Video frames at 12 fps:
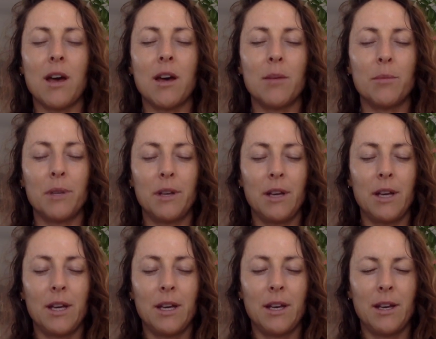up
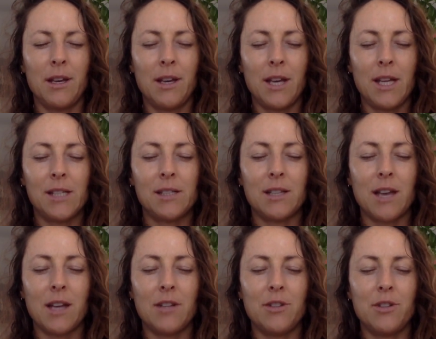
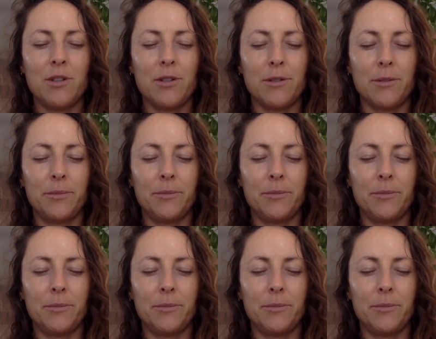inside you.